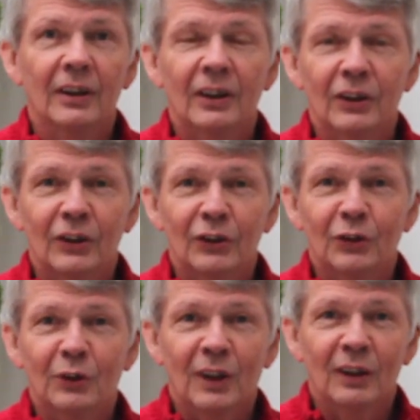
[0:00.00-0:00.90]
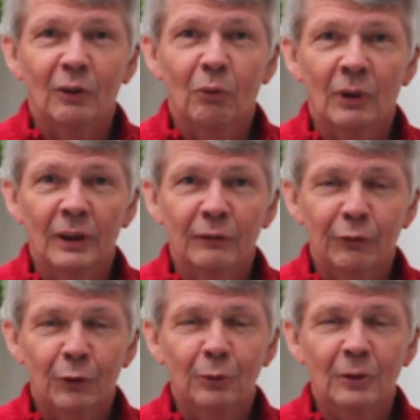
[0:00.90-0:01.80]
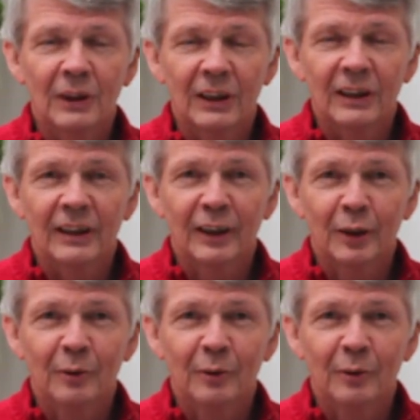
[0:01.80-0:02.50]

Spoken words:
is one of truly